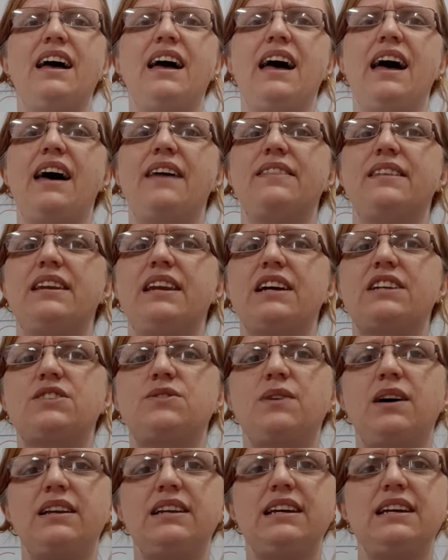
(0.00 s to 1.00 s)
And the next
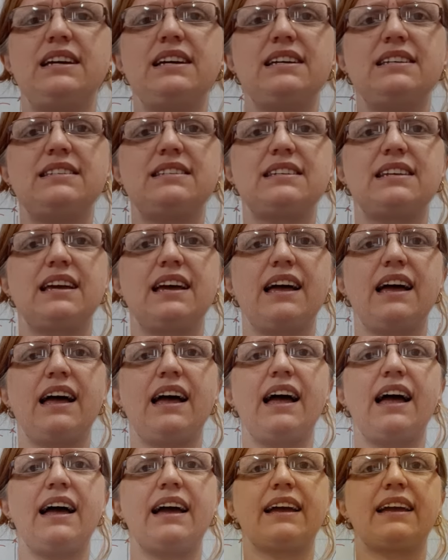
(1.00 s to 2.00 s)
one is
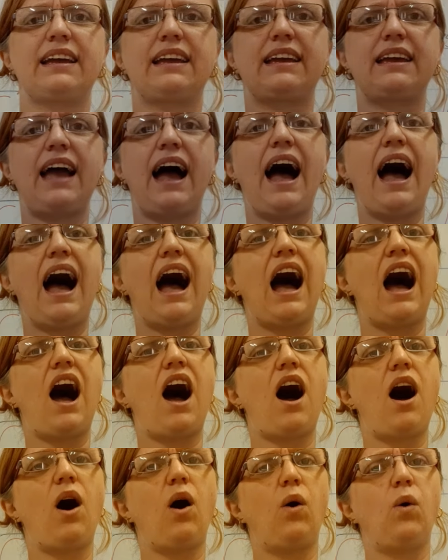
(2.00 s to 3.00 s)

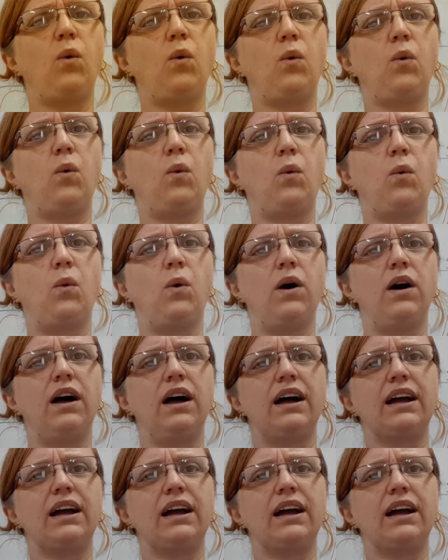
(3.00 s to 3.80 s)
cow.